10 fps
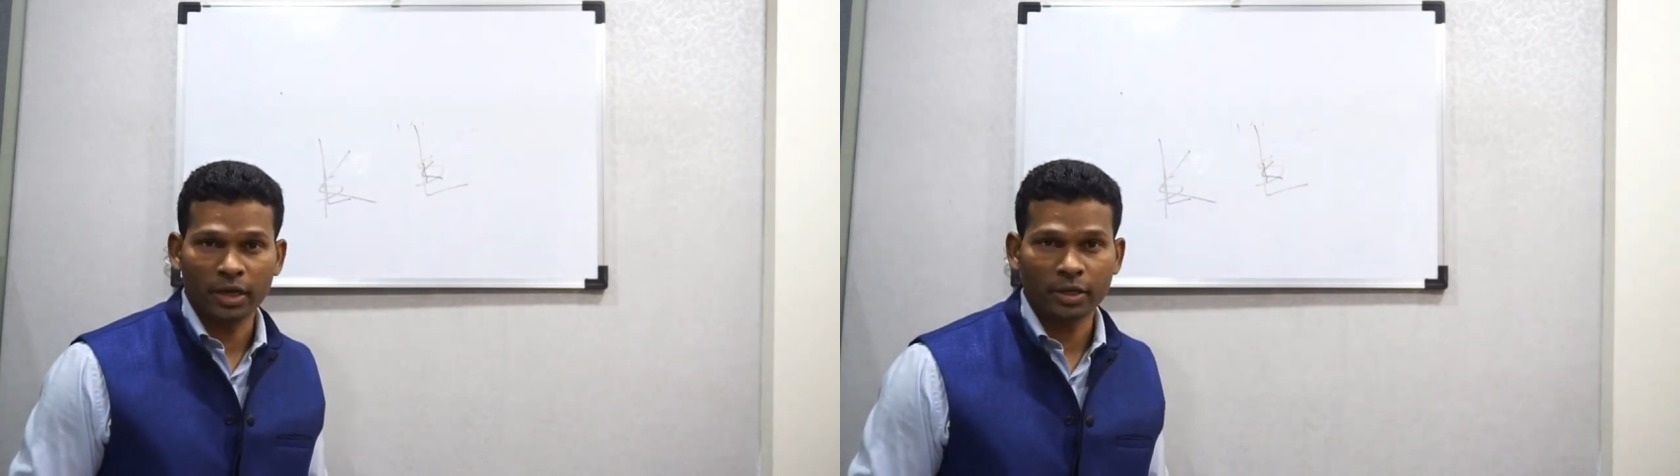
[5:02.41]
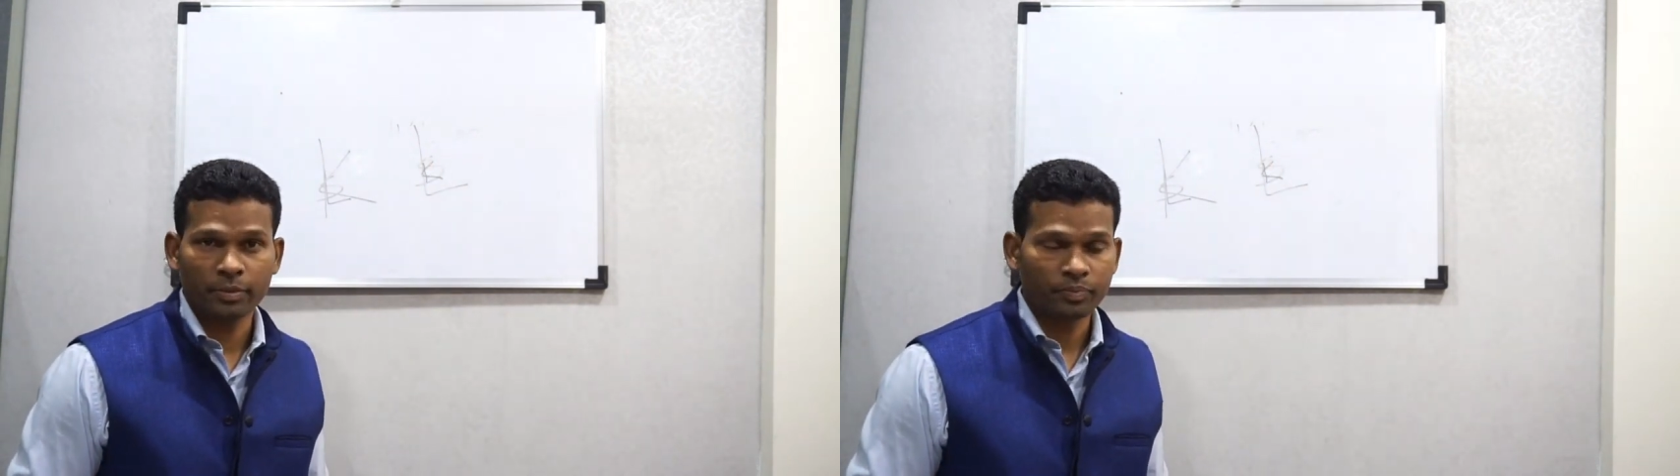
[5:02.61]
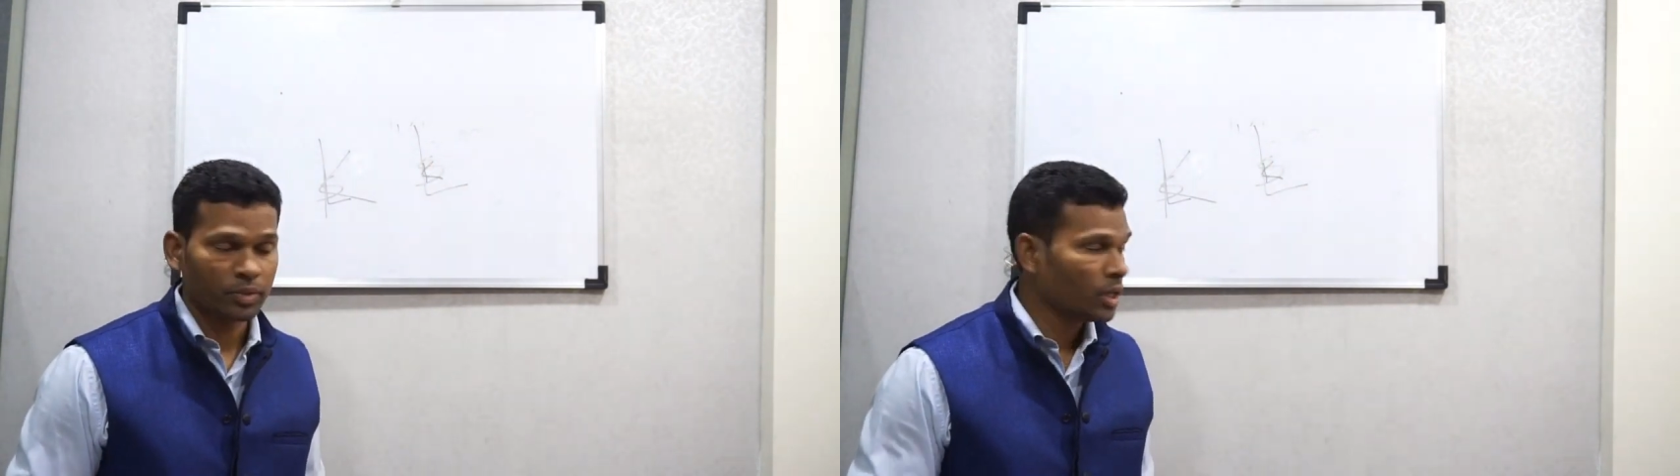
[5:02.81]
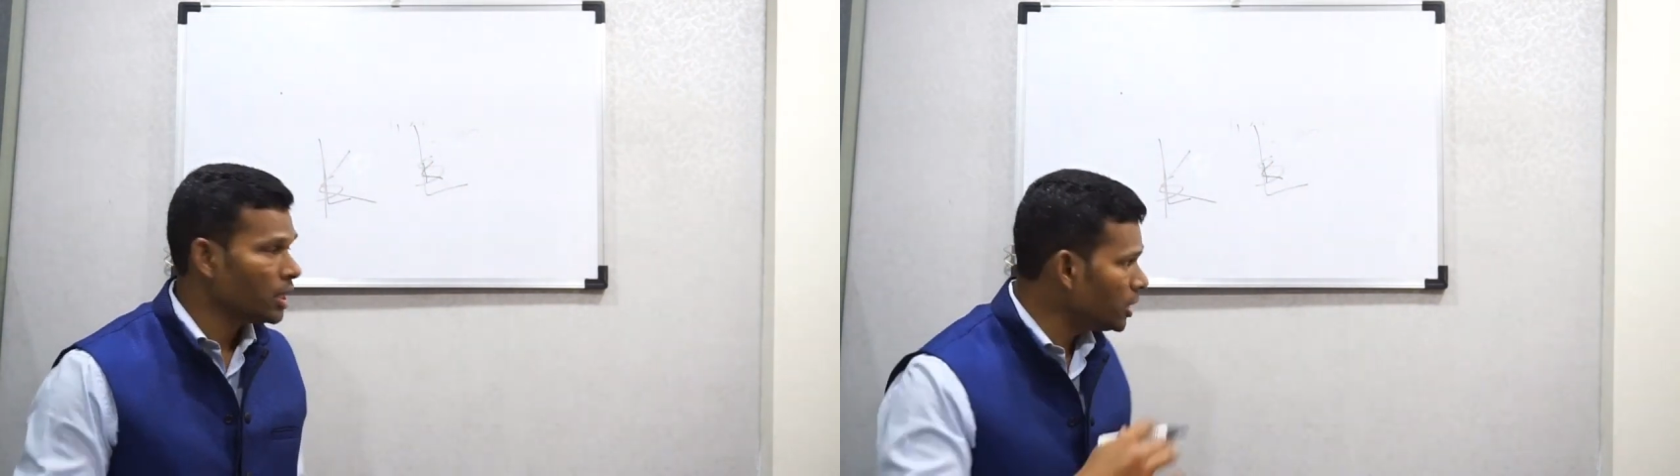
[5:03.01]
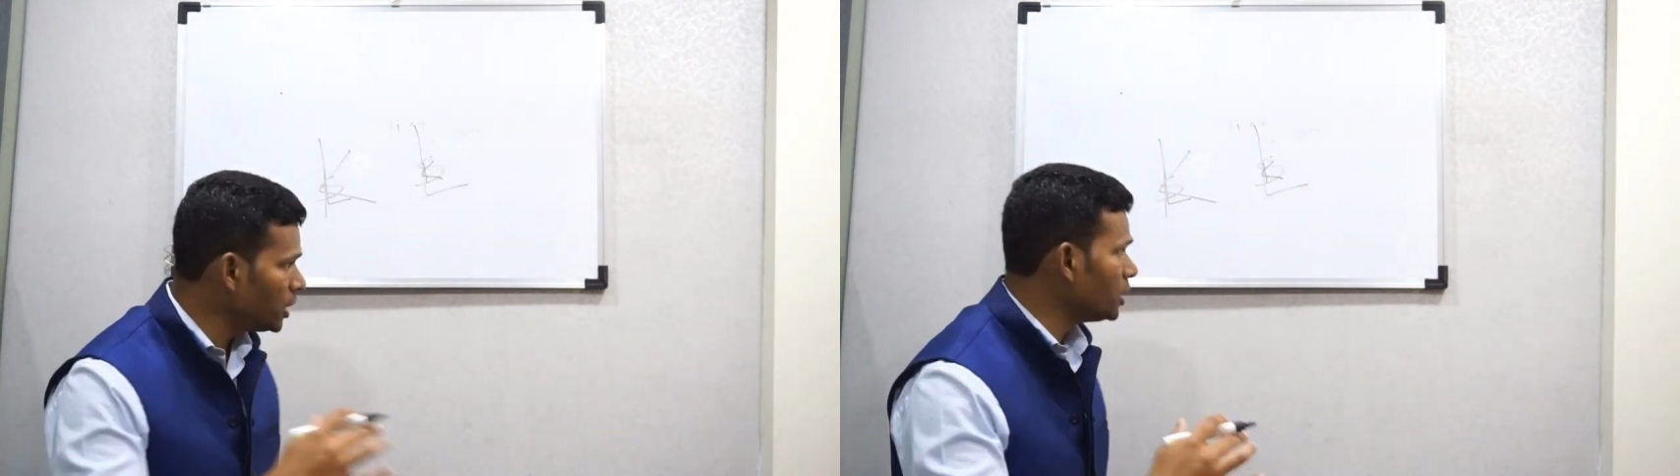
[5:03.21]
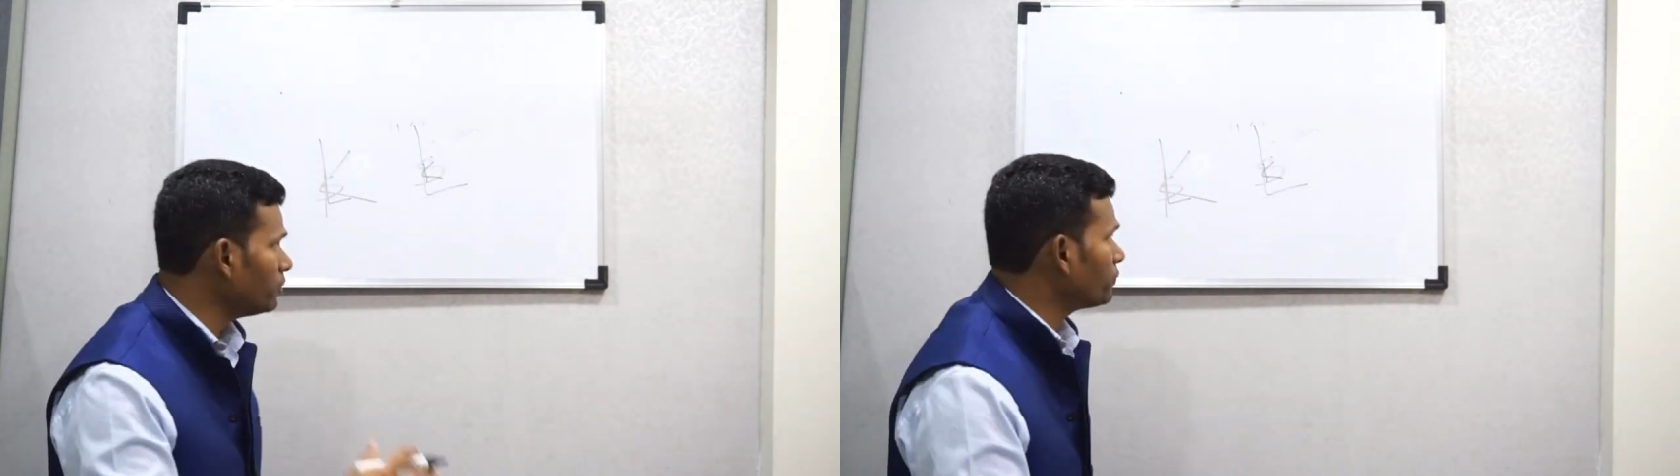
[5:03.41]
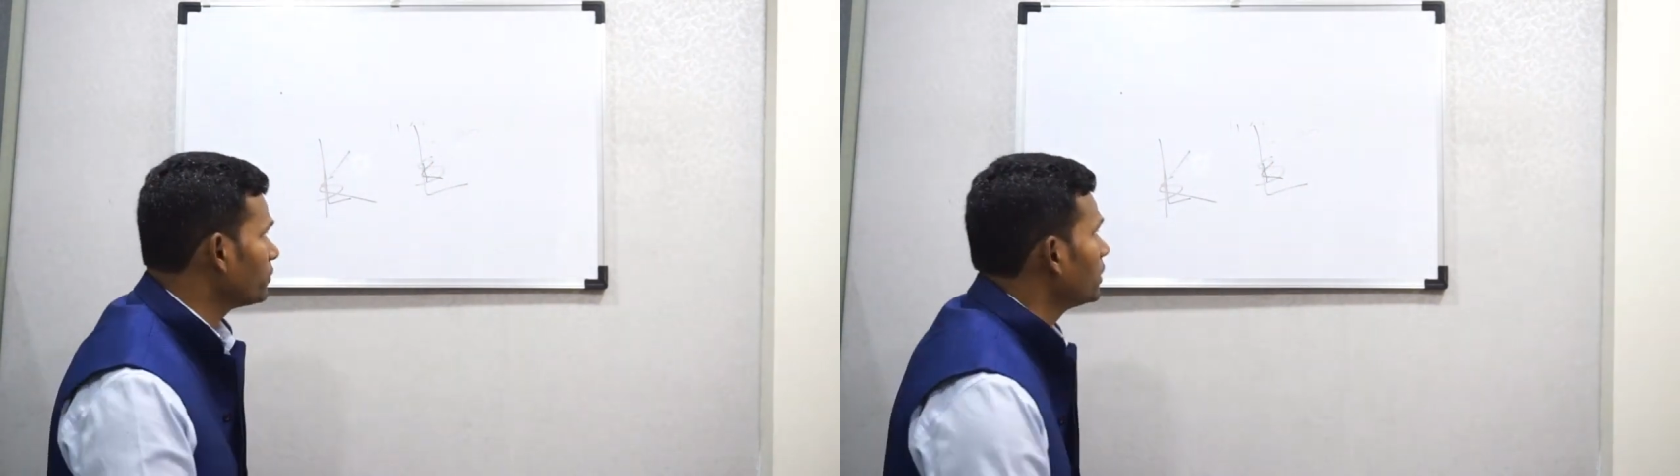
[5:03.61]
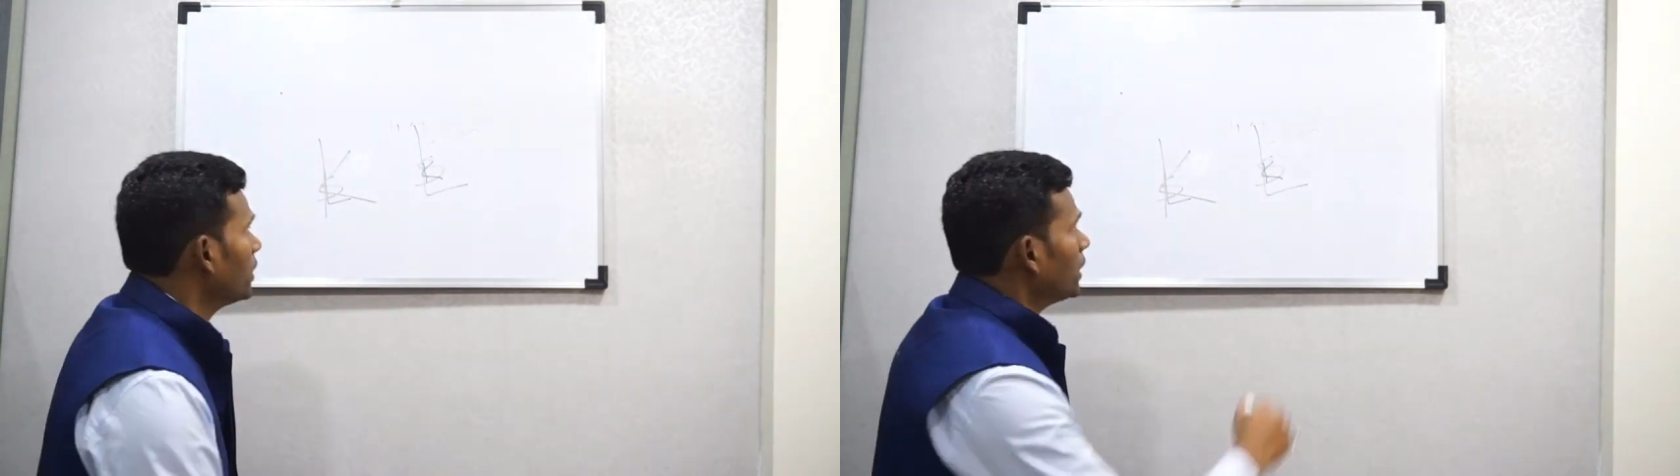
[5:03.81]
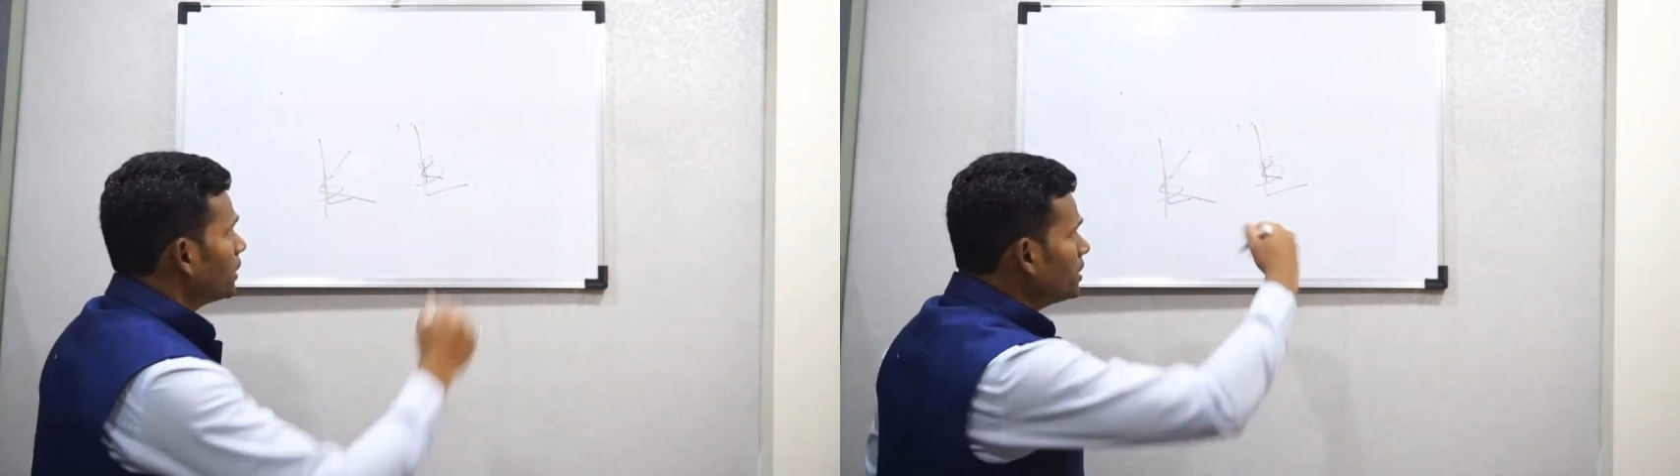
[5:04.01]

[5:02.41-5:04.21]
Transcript: accordingly if